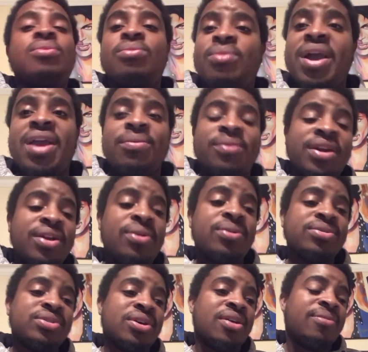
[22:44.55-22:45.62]
right when it
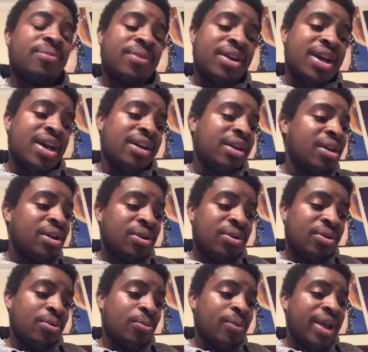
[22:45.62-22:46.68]
goes off. We're not
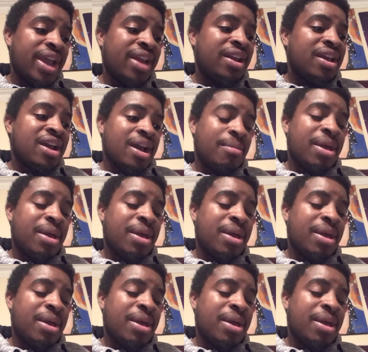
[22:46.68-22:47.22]
going to wait.